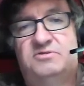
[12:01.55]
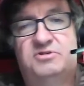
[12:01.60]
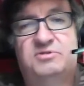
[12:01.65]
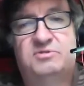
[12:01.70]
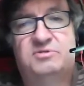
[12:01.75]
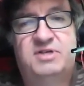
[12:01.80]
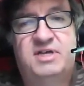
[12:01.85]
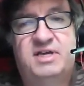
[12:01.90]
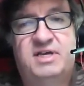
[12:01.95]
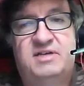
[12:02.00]

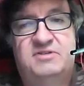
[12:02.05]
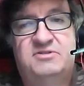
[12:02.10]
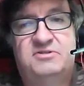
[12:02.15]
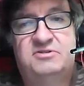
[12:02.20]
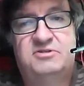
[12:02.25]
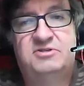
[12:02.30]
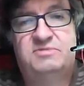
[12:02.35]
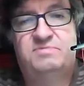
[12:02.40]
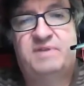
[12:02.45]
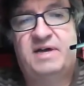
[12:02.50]
thermal
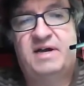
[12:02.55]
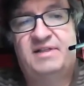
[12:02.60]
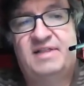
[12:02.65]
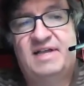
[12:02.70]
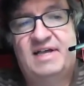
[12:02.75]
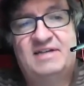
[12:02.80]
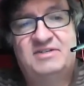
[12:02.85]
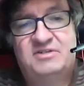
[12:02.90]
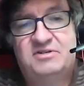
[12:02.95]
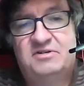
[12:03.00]
hazards,
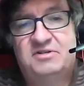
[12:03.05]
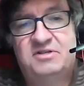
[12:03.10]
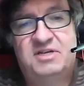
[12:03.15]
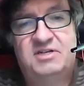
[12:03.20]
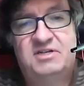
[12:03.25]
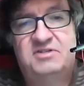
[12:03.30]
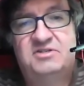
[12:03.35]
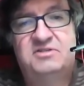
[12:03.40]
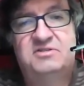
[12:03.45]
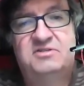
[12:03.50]
biological
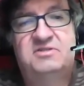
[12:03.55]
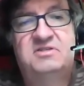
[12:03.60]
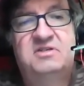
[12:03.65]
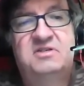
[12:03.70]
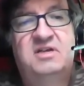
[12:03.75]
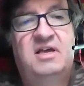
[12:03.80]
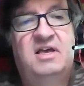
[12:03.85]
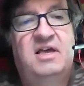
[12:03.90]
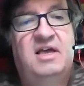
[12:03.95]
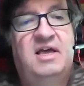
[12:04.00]
agents,
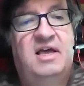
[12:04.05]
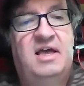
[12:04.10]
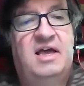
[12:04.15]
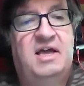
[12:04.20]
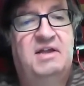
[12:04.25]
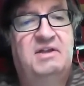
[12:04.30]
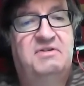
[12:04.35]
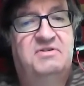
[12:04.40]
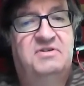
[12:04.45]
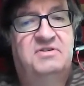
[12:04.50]

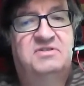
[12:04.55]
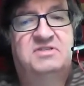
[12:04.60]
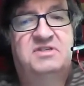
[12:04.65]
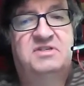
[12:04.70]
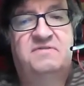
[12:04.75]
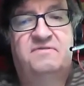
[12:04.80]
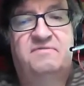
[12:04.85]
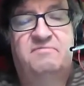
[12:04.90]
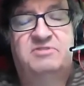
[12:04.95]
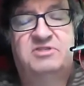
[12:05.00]
and you can
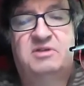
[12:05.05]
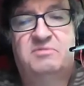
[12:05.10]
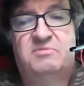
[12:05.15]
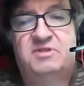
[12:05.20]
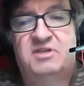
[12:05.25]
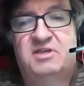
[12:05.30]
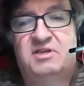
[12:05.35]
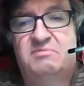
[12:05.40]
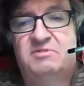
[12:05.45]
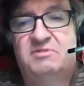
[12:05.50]
see from some
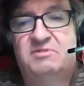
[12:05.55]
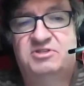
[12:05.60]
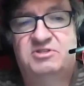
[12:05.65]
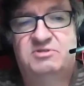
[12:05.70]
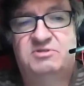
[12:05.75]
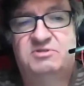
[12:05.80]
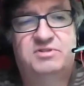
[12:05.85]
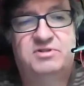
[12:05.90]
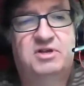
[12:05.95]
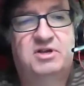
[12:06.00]
of the
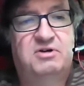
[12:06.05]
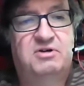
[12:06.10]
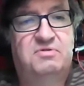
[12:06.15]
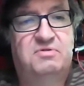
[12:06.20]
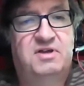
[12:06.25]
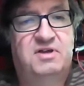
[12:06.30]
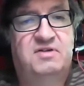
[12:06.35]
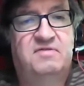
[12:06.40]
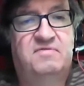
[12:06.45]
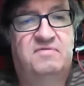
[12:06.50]
images below,
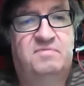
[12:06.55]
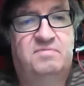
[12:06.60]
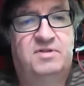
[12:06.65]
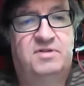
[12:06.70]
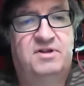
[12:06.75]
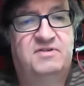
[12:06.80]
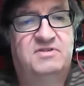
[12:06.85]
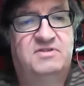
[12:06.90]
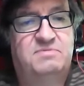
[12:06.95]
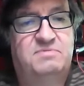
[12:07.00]
we have
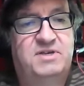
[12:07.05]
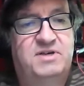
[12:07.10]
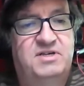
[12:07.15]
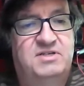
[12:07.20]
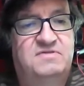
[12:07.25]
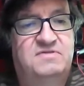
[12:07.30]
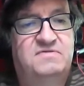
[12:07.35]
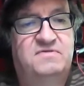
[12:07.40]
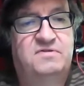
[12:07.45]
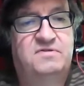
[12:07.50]
plenty of
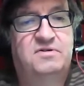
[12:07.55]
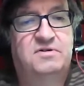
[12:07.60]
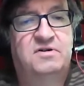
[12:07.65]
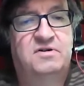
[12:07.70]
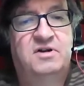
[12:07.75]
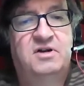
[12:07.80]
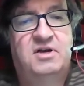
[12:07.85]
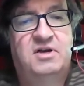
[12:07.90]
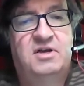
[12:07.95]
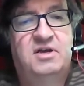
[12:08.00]
space
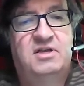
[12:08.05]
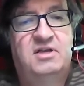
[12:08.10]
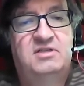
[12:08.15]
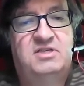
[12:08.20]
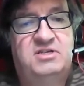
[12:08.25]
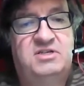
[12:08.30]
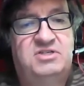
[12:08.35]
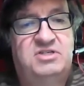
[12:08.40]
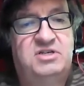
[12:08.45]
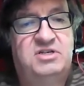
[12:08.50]
for
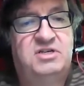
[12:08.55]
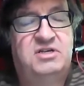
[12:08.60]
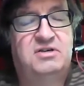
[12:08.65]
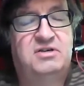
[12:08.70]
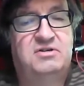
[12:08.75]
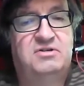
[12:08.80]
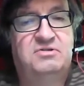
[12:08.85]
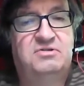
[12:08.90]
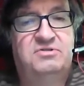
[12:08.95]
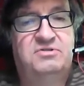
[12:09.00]
teaching,
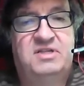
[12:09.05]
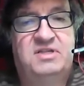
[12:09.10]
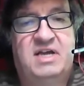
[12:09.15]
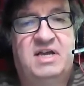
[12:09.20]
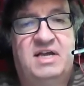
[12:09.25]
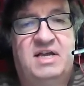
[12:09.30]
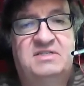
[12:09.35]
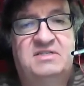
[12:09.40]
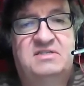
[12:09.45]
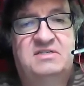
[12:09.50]
including
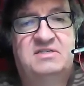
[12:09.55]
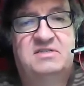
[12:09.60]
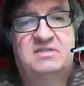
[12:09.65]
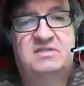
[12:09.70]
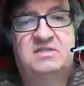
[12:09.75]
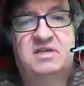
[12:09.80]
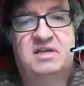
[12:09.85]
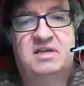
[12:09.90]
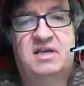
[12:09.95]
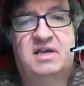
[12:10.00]

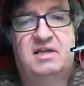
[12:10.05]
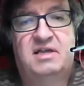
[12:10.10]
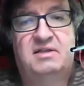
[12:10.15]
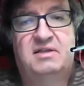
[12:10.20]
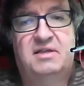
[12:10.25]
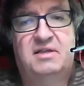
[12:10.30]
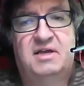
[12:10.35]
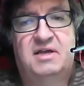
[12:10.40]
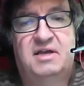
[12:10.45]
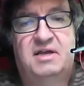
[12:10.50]
desks,
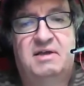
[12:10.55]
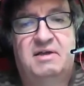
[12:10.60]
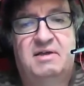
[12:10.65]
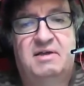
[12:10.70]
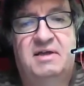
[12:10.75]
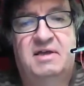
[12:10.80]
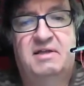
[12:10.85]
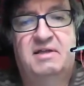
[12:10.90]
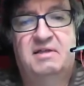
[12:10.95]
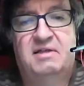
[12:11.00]
and, uh,
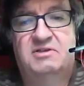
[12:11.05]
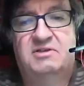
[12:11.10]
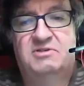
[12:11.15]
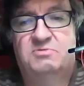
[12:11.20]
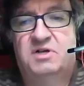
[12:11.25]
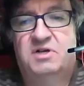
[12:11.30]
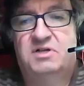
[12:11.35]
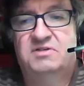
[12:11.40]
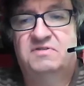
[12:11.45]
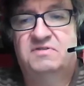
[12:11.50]
and
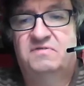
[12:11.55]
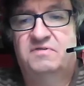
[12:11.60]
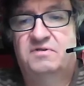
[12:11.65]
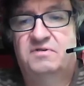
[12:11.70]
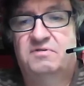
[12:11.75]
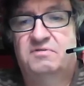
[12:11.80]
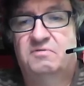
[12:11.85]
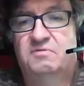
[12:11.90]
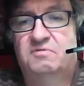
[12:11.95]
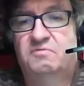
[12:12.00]
as well as
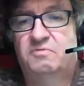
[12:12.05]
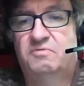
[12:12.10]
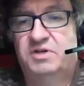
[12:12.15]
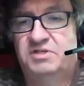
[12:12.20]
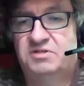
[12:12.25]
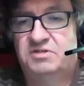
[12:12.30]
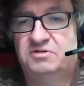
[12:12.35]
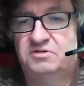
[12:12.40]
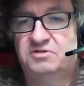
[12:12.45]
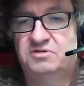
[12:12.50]
for
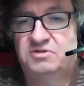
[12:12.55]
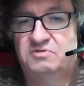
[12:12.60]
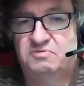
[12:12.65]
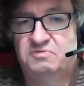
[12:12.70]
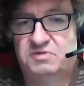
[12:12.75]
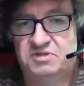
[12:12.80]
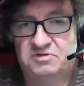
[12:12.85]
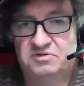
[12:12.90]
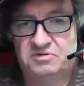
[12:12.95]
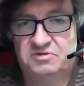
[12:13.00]
research and
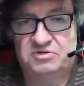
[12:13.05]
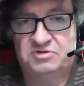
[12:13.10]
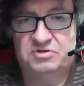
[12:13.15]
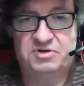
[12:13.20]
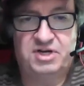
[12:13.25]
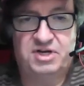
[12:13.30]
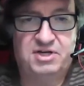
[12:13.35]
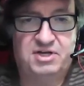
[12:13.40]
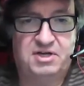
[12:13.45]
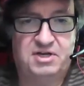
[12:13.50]
research
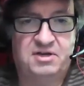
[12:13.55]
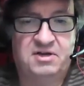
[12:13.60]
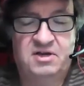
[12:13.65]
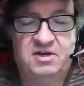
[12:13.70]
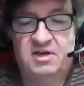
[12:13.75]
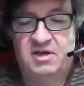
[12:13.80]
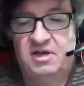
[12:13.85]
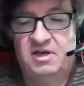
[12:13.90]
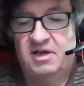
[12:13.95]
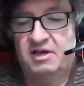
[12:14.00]
training,
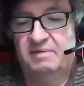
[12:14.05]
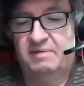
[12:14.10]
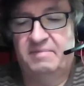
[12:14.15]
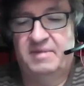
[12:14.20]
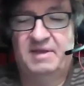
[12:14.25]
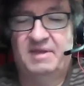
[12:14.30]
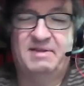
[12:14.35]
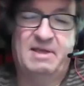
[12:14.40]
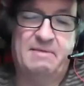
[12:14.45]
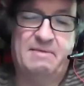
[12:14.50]
um,
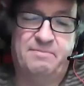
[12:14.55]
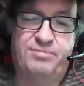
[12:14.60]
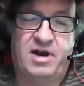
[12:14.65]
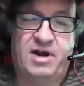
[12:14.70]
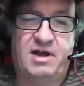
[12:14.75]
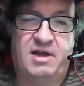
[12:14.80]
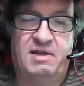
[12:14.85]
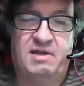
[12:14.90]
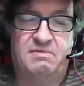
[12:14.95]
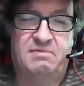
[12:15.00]
and, and,
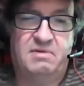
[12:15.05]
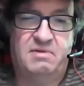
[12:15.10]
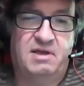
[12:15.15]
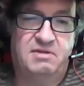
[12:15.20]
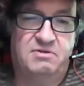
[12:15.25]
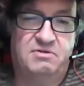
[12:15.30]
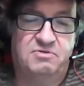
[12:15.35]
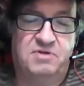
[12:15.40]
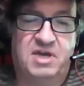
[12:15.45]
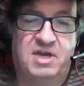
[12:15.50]
pro- and,
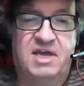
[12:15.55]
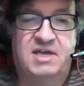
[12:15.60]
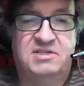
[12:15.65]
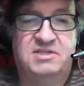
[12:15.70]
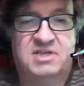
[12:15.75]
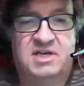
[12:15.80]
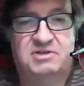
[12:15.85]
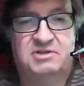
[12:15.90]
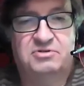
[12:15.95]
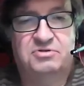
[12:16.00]
and doing
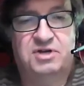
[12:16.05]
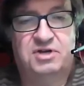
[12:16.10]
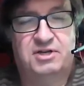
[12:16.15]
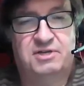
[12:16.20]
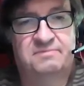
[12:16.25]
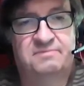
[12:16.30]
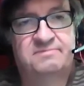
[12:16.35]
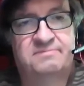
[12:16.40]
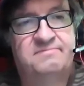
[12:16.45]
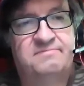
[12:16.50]
hands-on
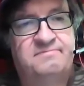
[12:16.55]
training.